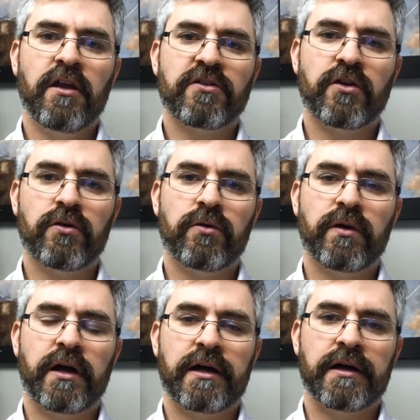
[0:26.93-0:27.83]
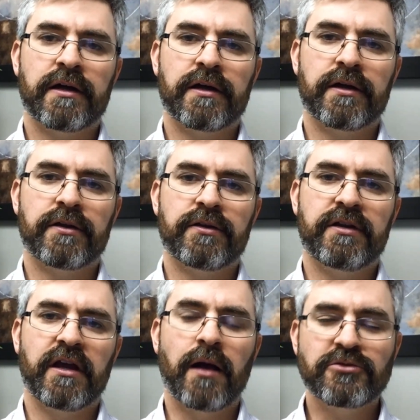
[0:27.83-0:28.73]
So
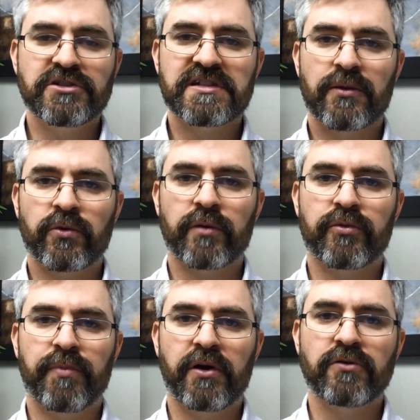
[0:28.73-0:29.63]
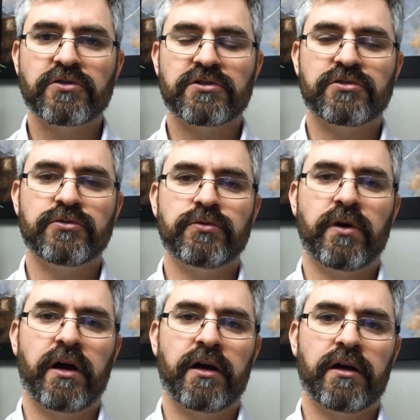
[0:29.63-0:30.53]
the options that were proposed
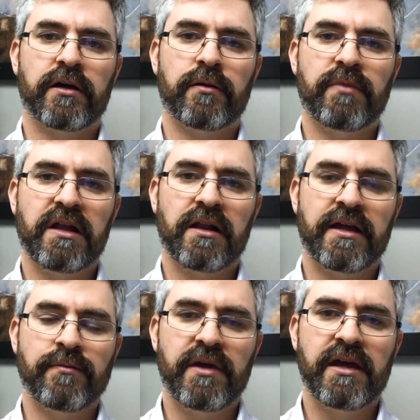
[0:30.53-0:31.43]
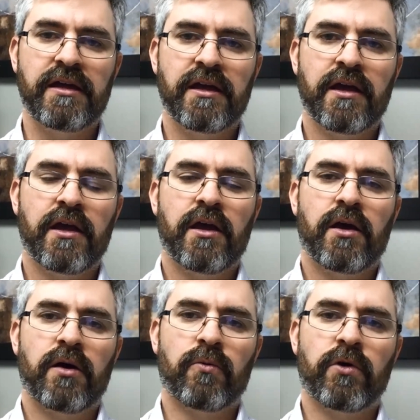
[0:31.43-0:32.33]
to Bill and May
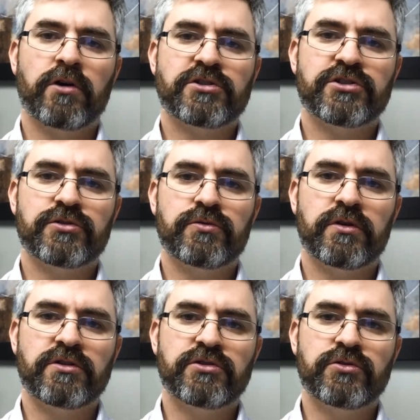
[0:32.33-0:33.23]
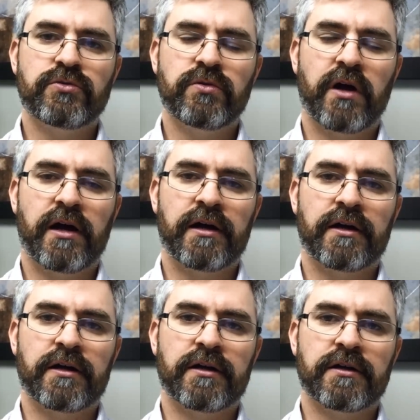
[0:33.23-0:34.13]
were to do
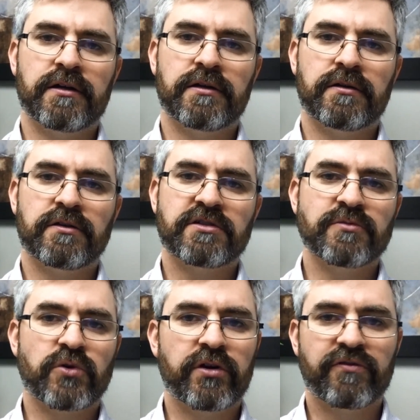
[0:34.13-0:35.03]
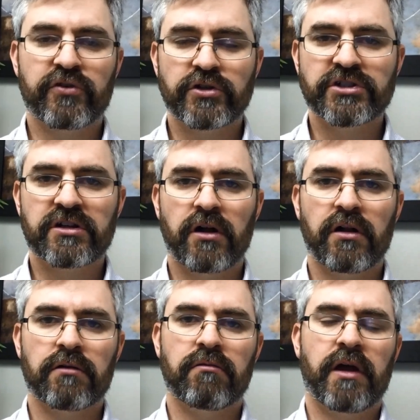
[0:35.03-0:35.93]
some sort of
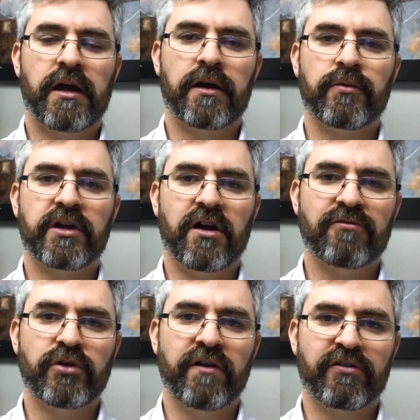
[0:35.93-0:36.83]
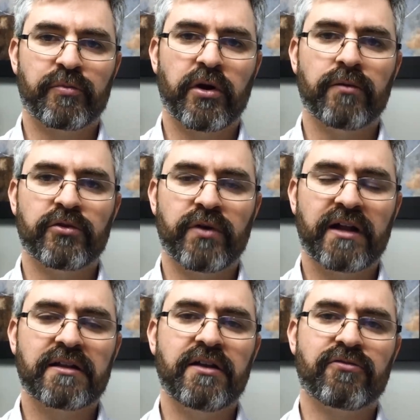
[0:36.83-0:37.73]
surgical recovery of sperm
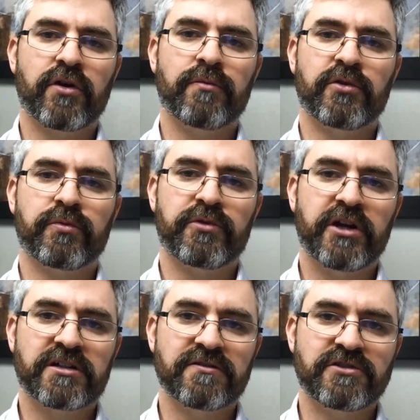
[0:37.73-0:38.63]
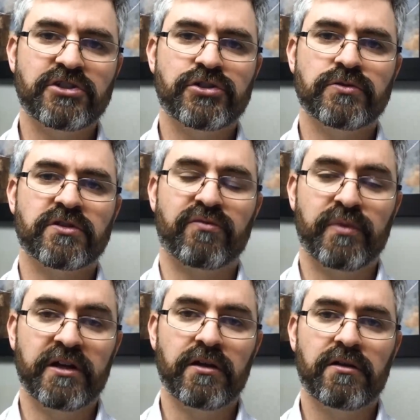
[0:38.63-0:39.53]
directly from the reproductive tissues
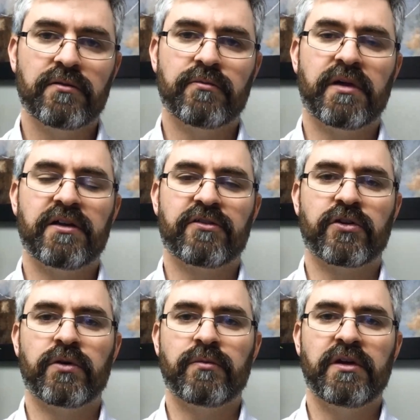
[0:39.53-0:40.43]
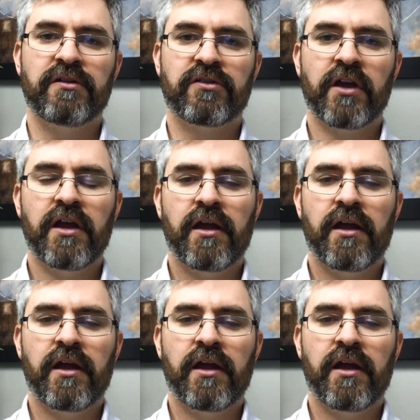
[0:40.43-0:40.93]
of Bill. But, so it means